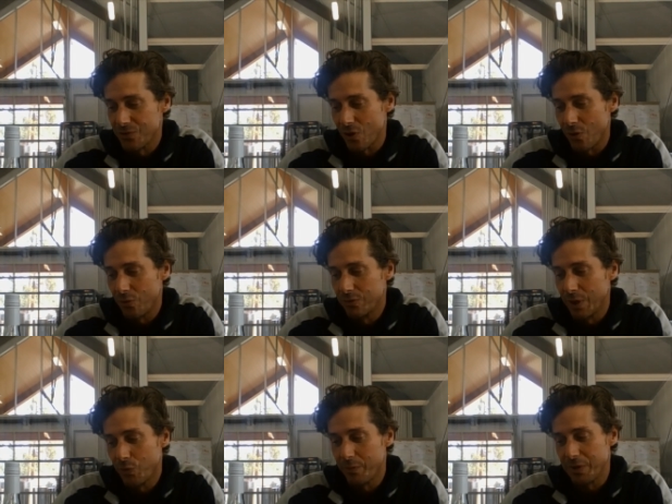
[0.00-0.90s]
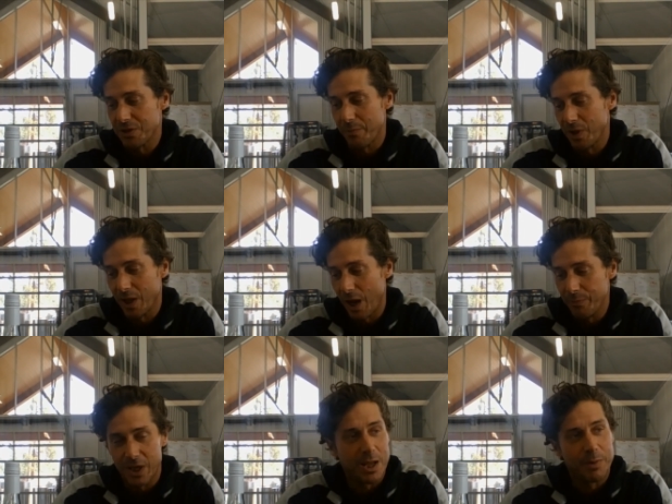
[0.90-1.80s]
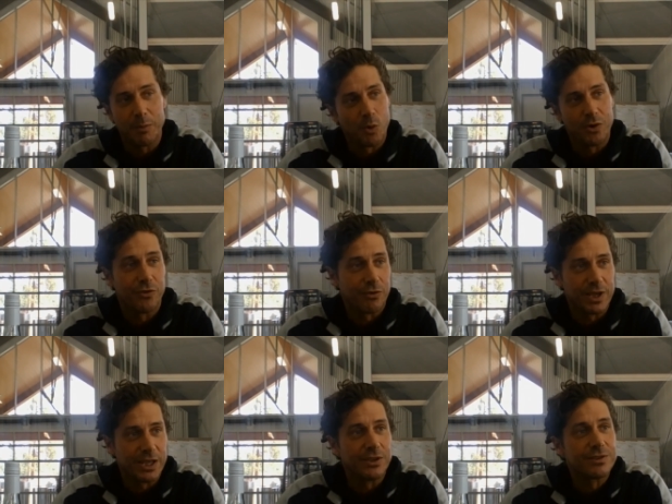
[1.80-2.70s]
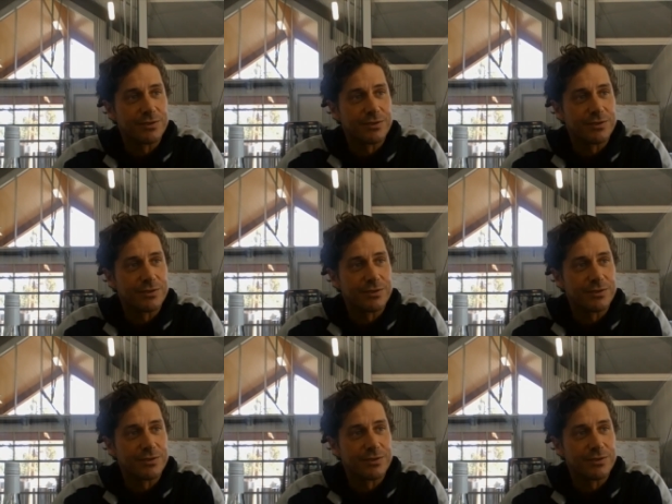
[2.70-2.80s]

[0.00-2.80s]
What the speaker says: So it wouldn't be something that I'd be keeping more than 3 years.